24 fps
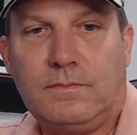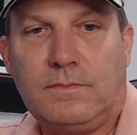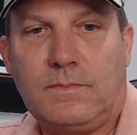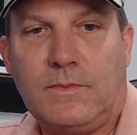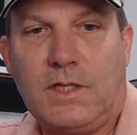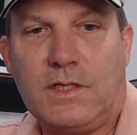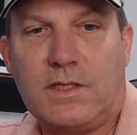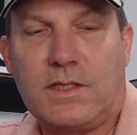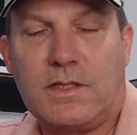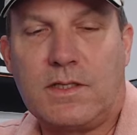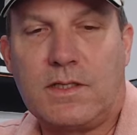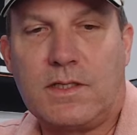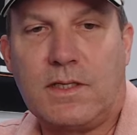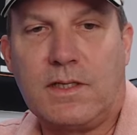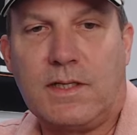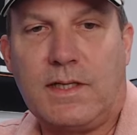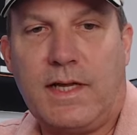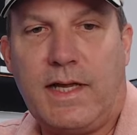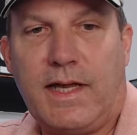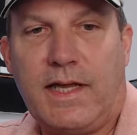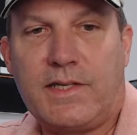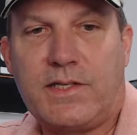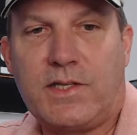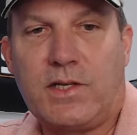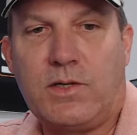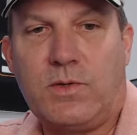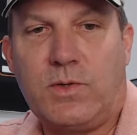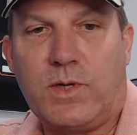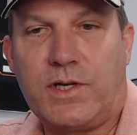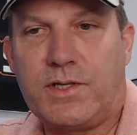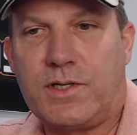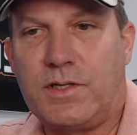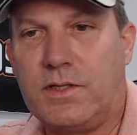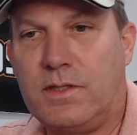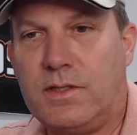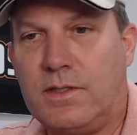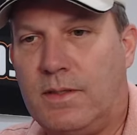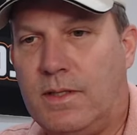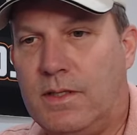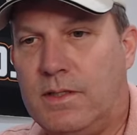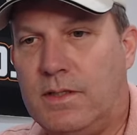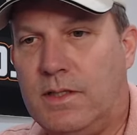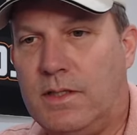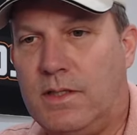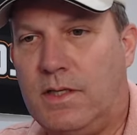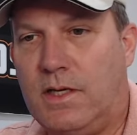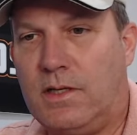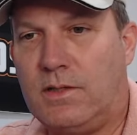This is the last question, and
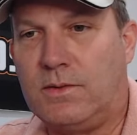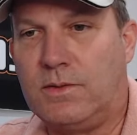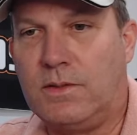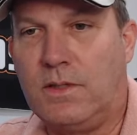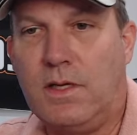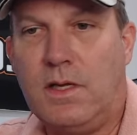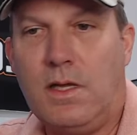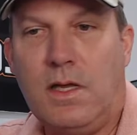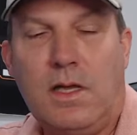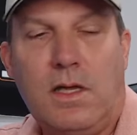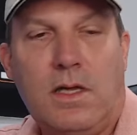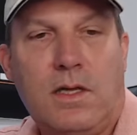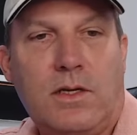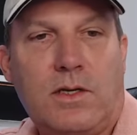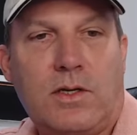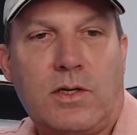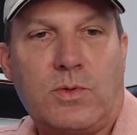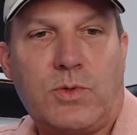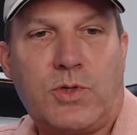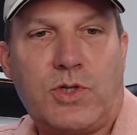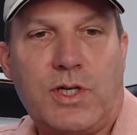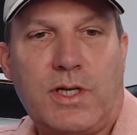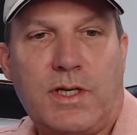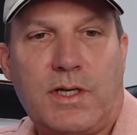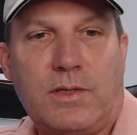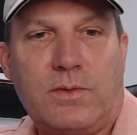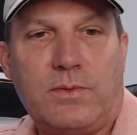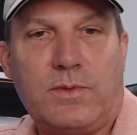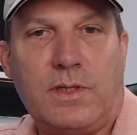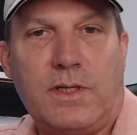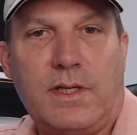then I'll go check on the